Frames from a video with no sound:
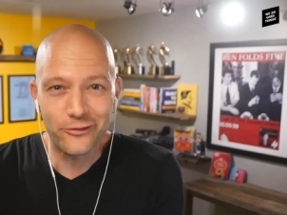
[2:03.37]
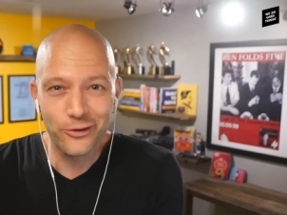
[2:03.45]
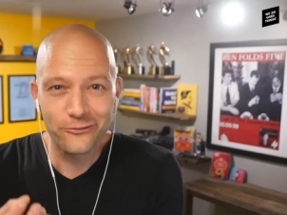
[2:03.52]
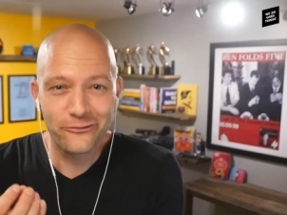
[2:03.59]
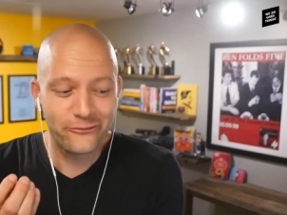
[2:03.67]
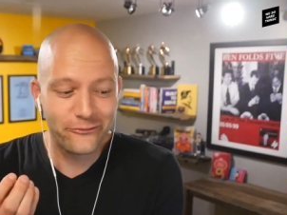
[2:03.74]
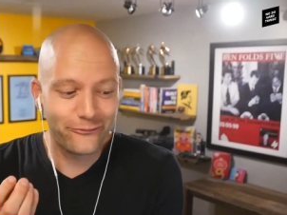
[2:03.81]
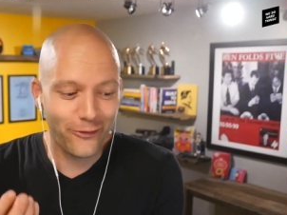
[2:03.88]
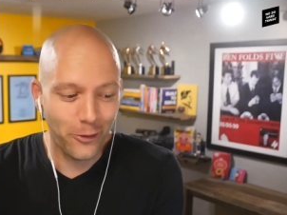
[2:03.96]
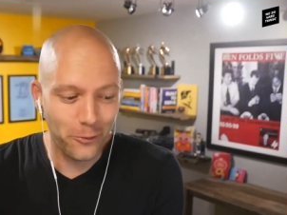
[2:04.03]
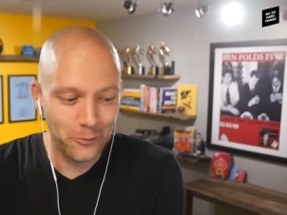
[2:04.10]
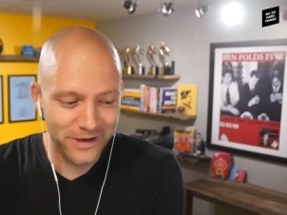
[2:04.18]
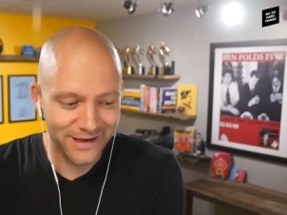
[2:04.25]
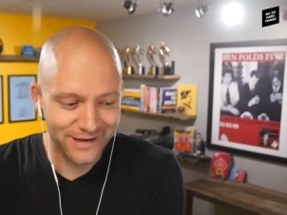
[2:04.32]
your
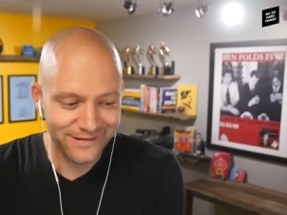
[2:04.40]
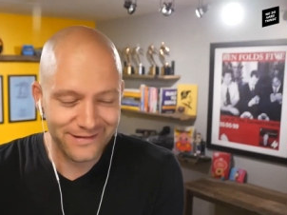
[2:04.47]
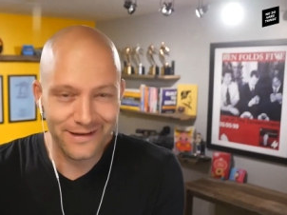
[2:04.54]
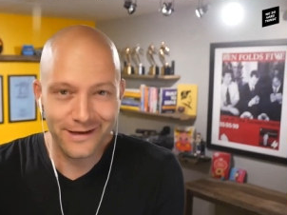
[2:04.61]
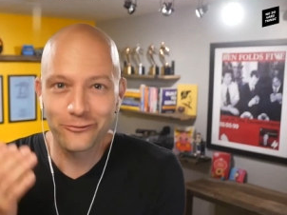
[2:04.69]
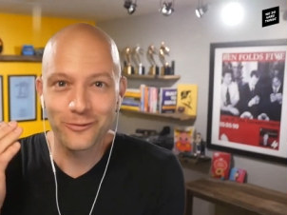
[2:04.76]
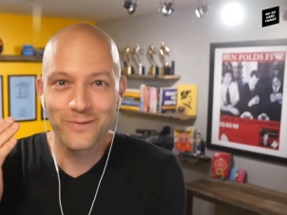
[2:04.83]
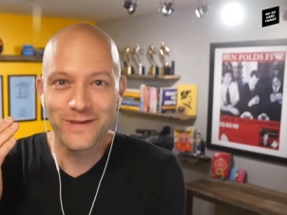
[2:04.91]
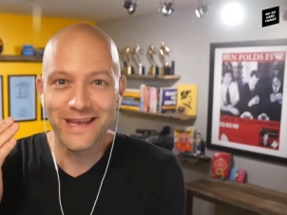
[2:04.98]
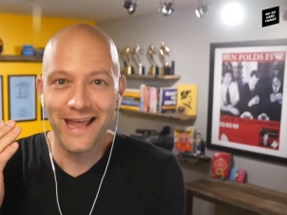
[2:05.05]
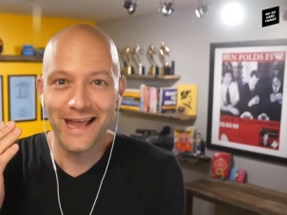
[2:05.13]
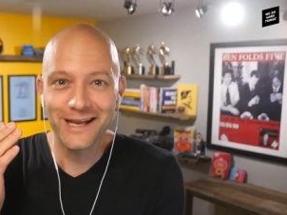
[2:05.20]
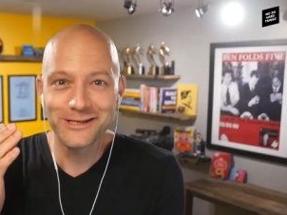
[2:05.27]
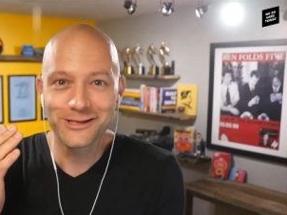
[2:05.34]
focus, like from
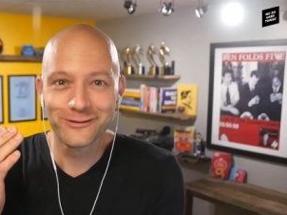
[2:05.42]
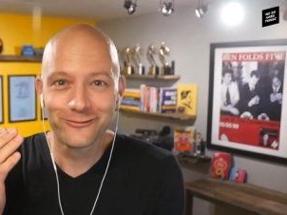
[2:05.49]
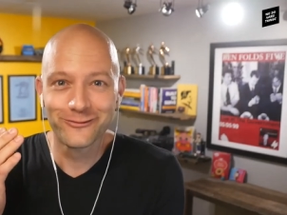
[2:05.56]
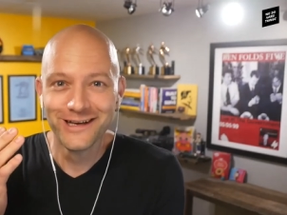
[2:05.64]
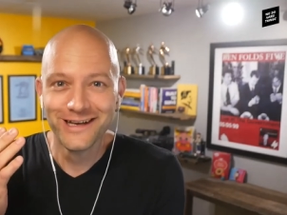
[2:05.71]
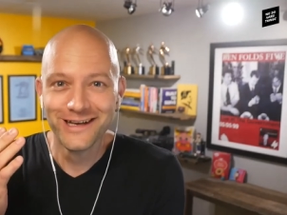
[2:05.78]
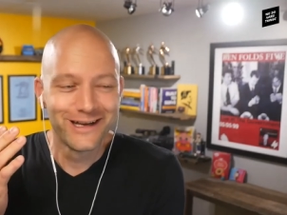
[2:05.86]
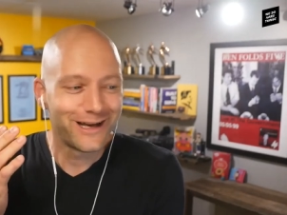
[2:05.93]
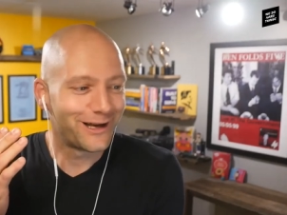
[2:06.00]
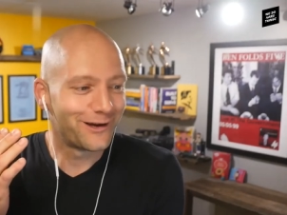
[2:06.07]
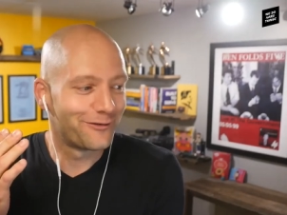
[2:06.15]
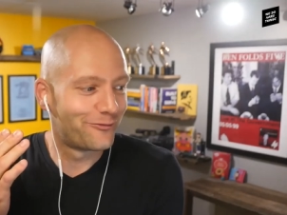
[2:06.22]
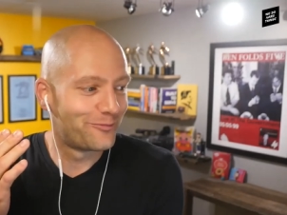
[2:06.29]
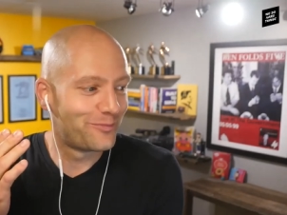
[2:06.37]
the age of
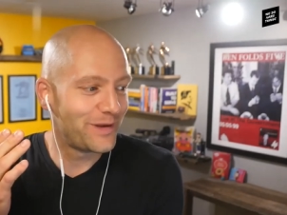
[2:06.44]
of